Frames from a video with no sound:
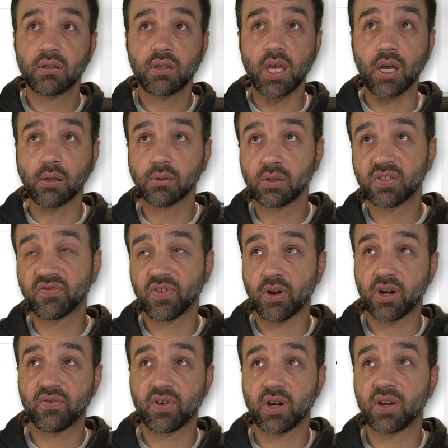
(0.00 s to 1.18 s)
Yeah, looks
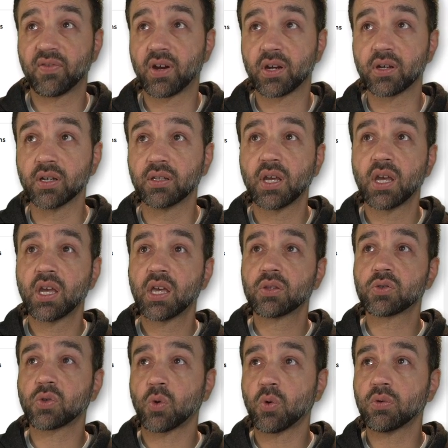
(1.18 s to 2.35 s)
very, very, very good.
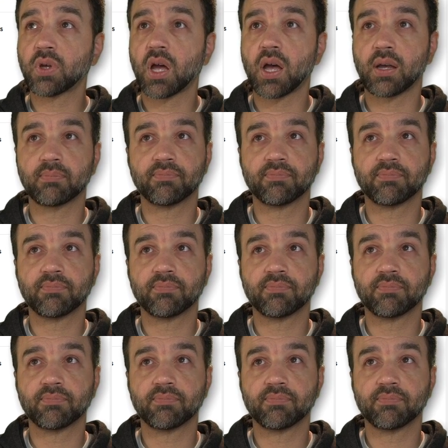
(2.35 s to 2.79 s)
There's, oh, ah,